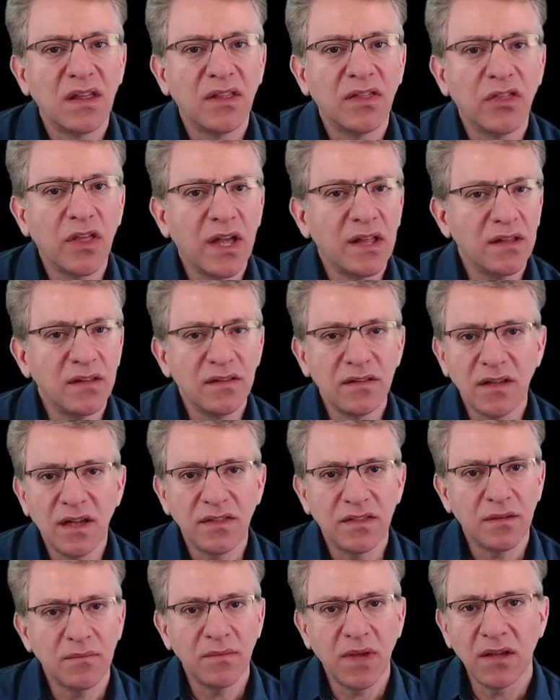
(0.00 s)
that is
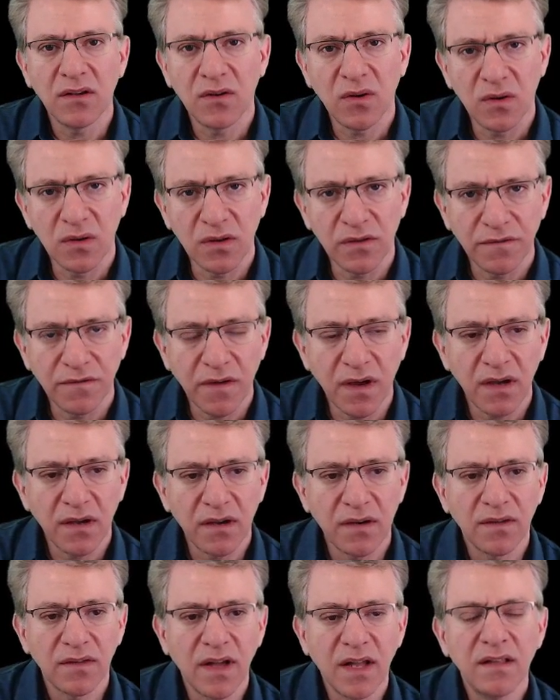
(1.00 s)
not the main goal of
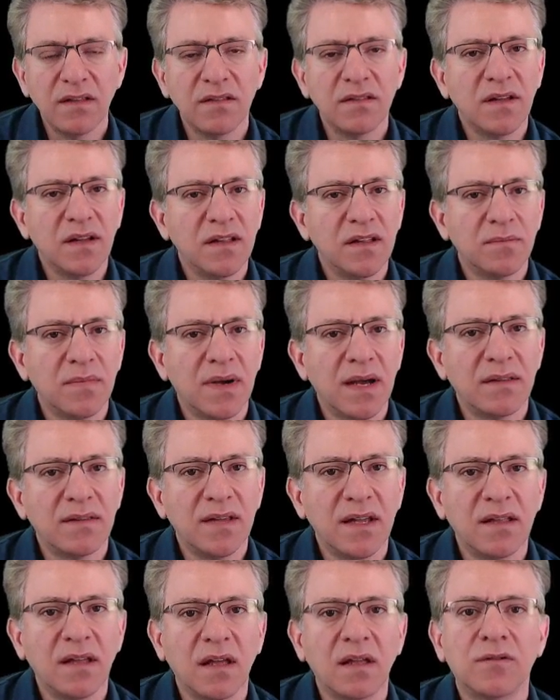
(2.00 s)
FHIR. That is not about
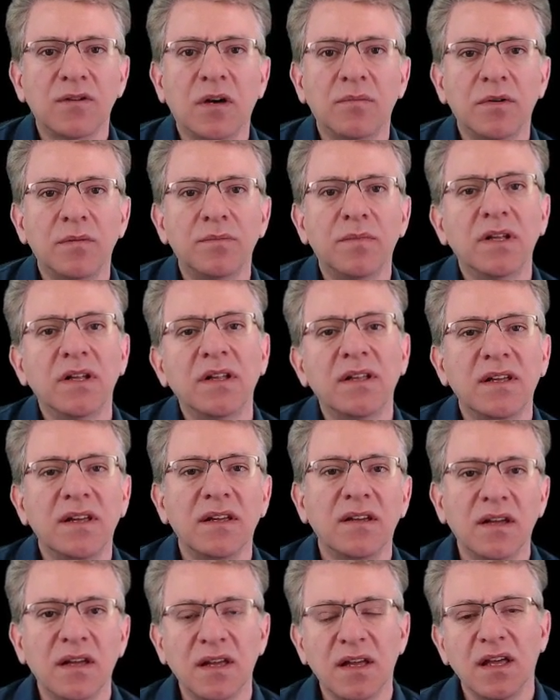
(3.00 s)
data
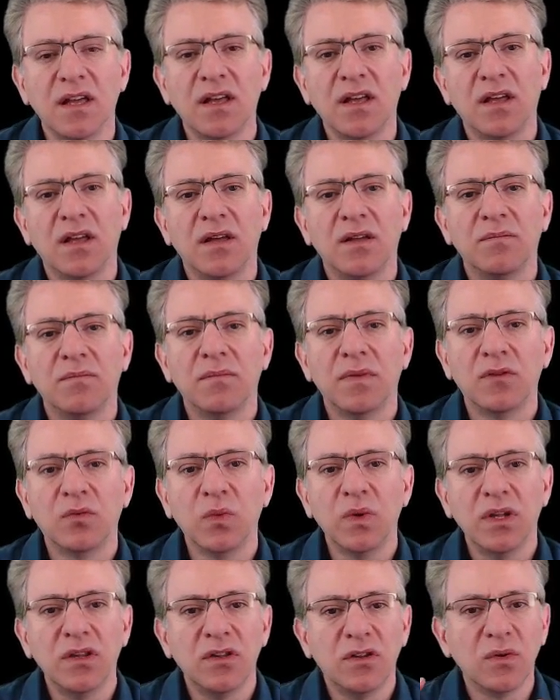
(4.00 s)
interoperability
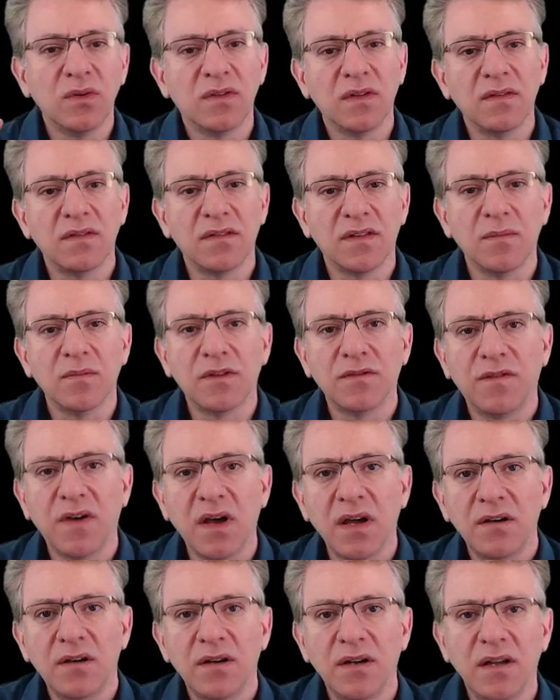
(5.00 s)
between two systems.
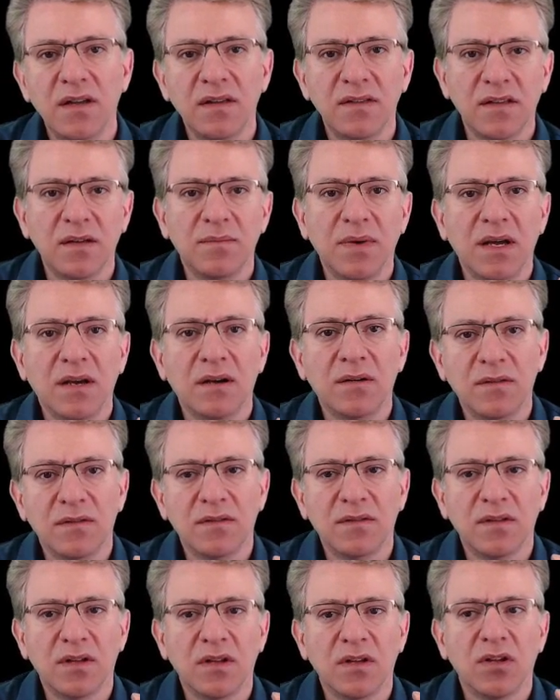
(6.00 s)
FHIR is
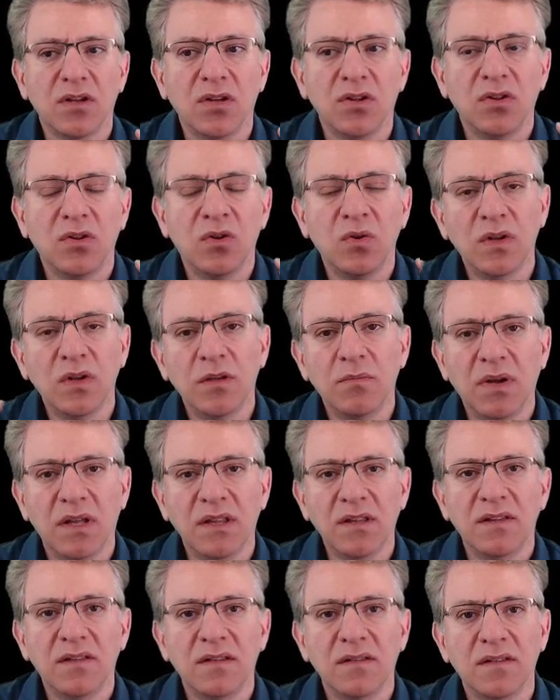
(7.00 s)
about two
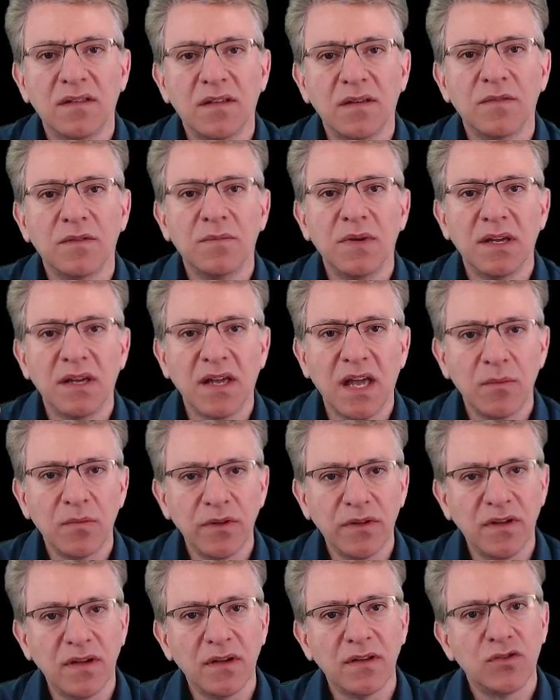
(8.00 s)
independent systems being
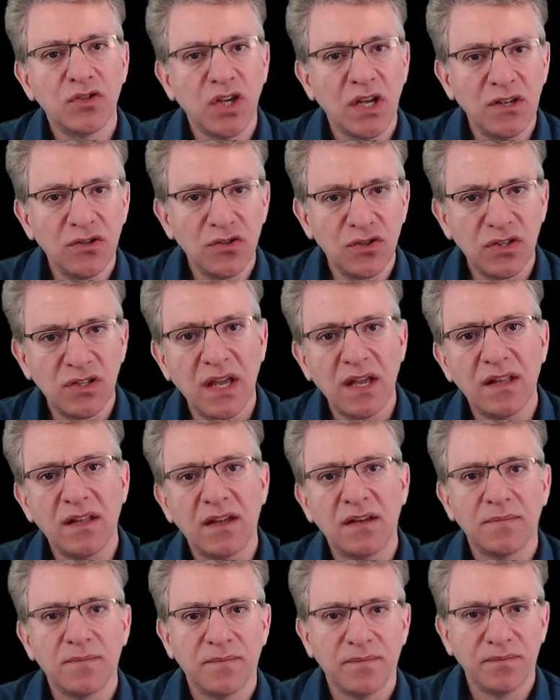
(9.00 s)
able to exchange data